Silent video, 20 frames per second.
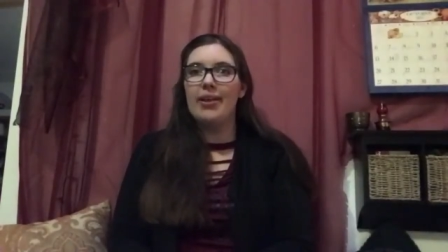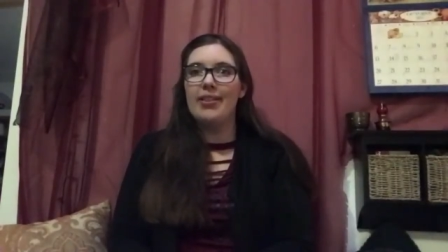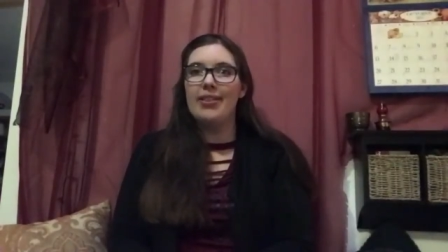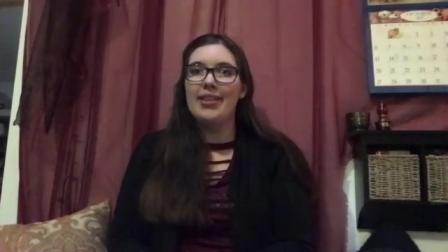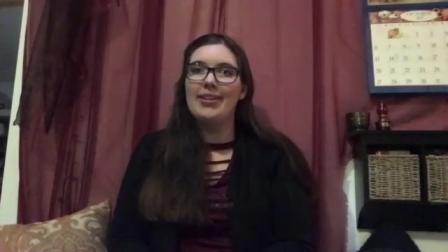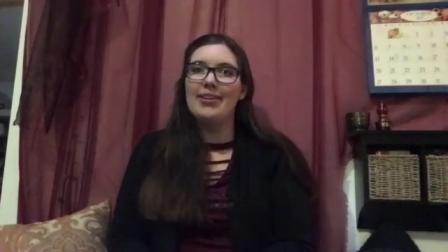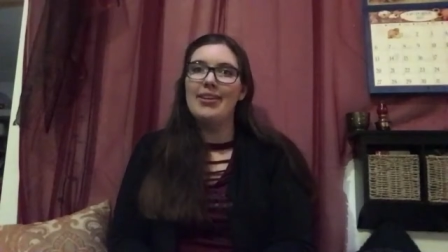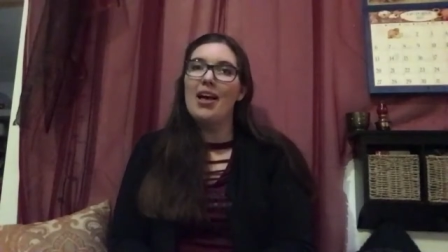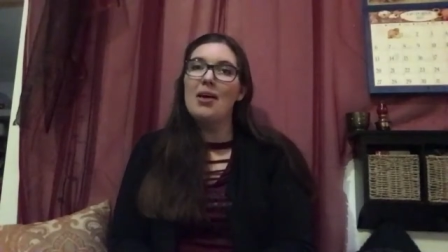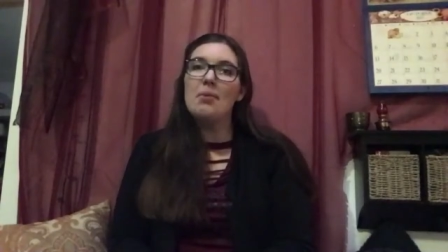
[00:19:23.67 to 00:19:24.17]
and
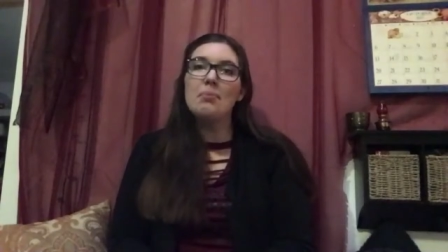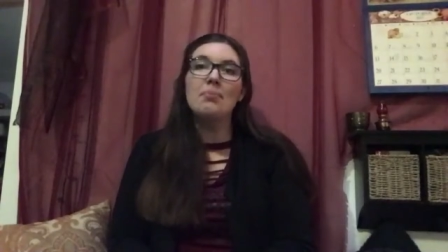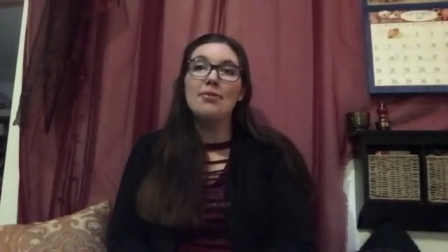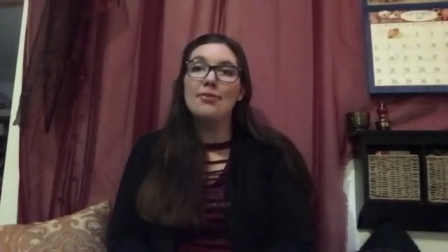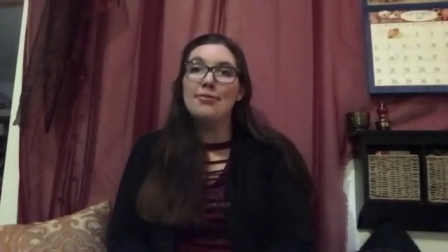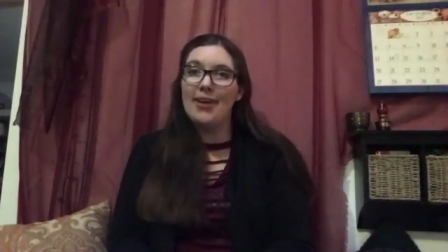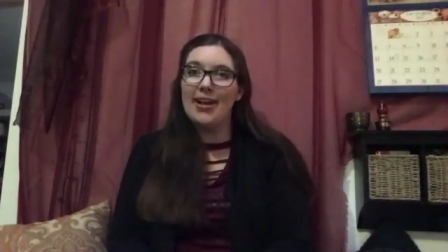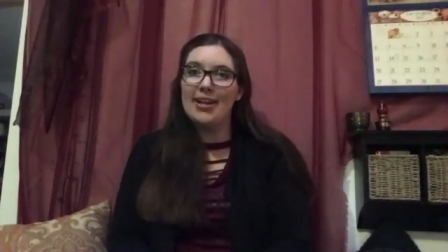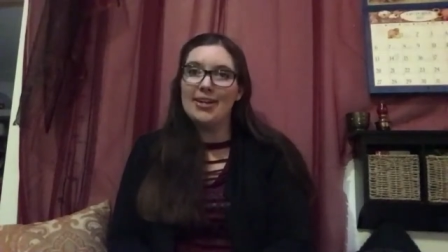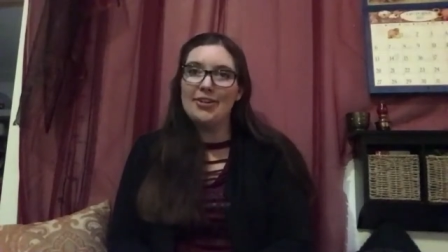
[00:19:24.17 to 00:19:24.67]
then
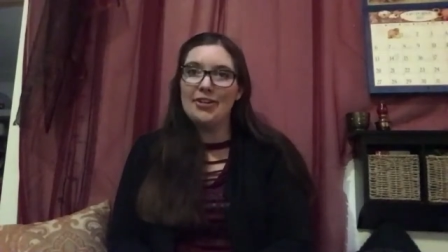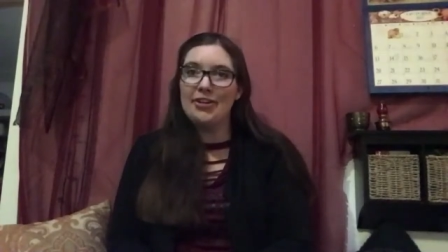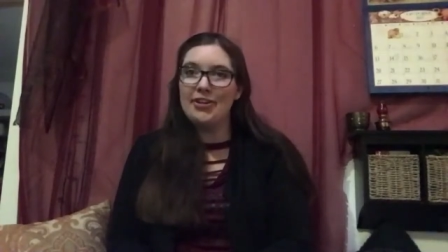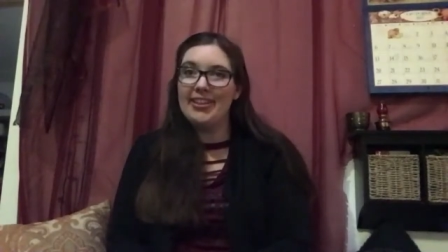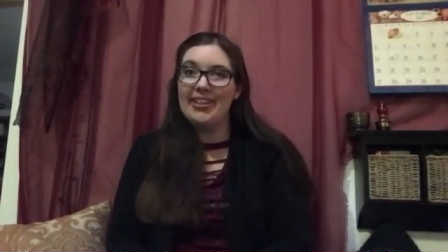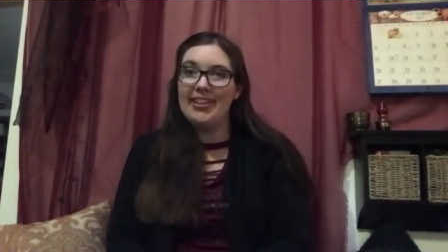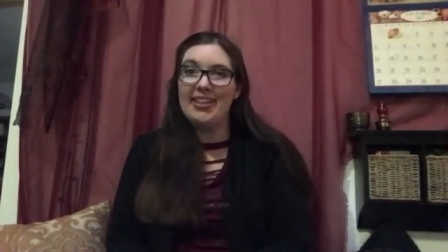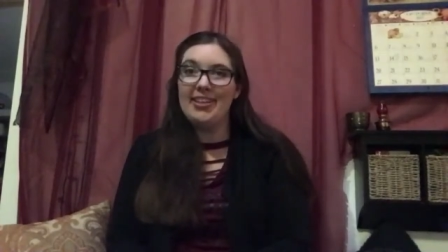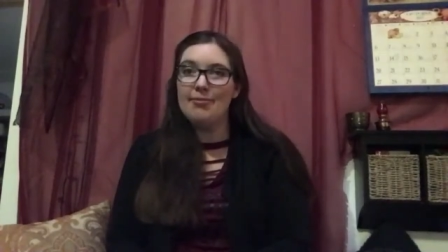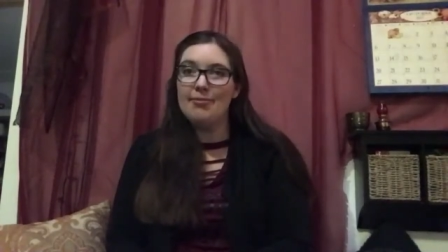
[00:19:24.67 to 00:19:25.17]

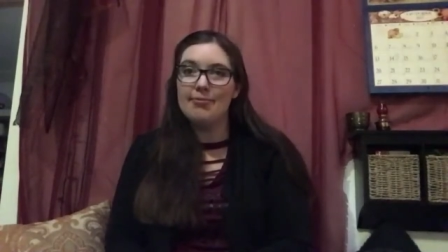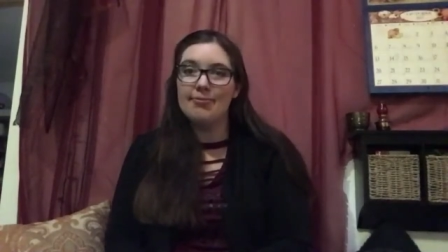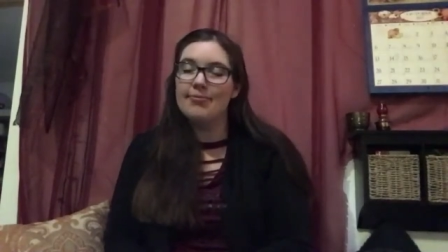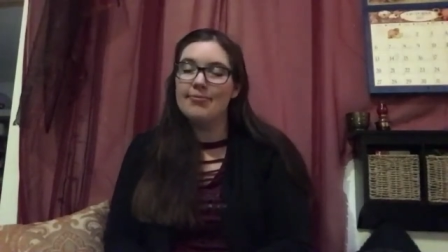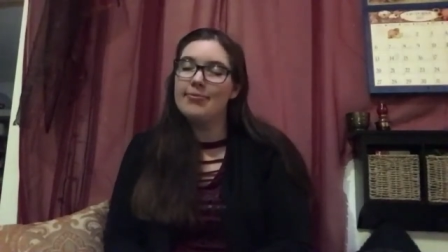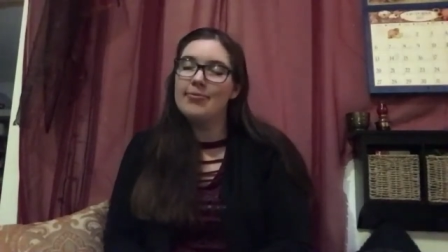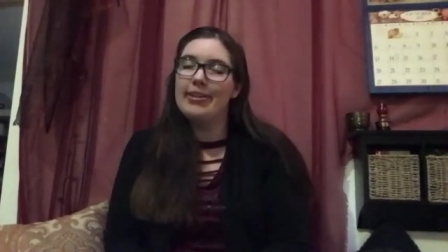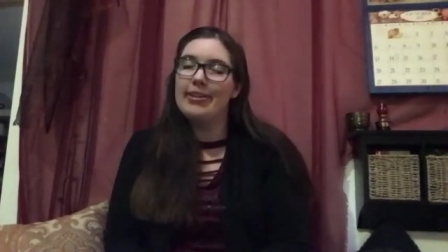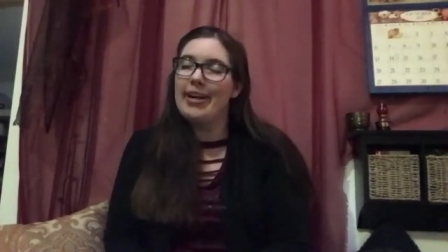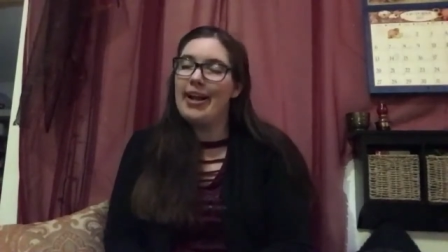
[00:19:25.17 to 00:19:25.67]
unprofessionally
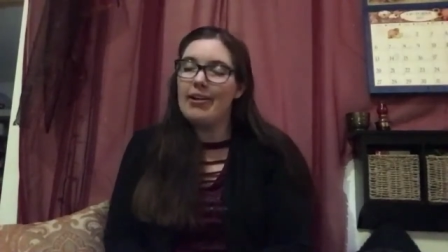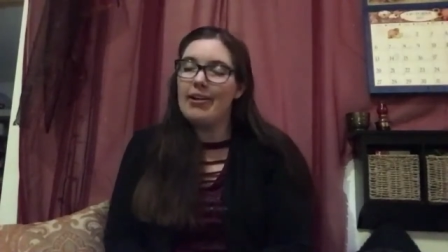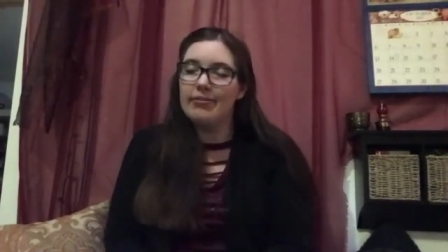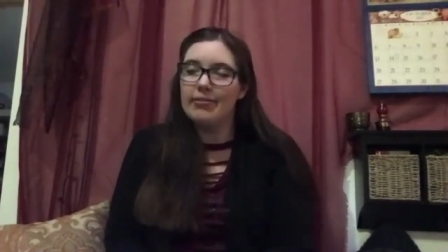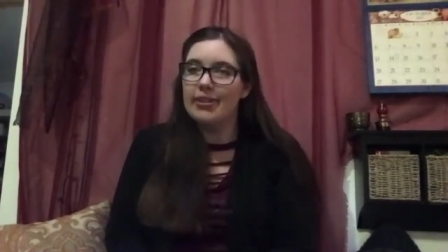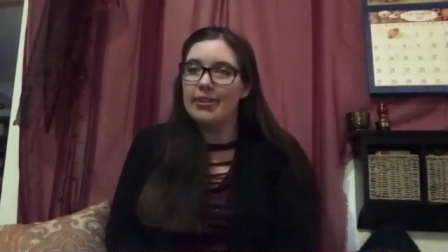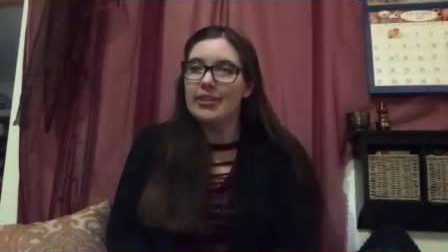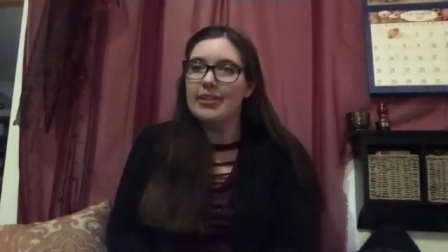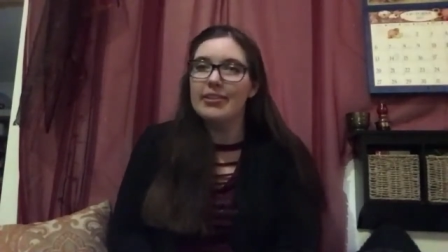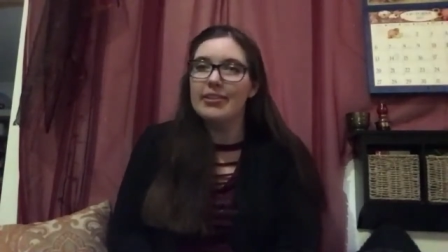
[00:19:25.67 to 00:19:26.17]

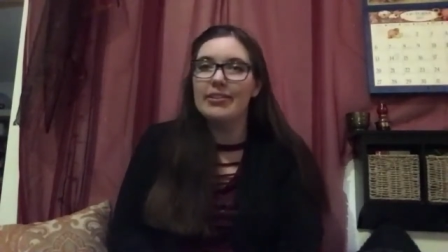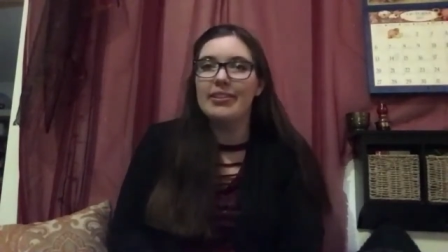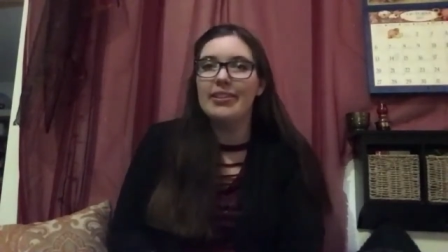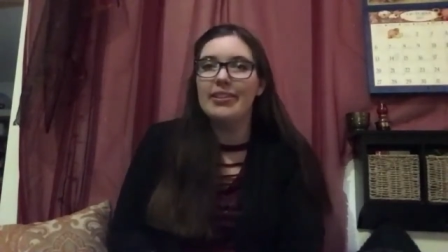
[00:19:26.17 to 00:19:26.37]
forever.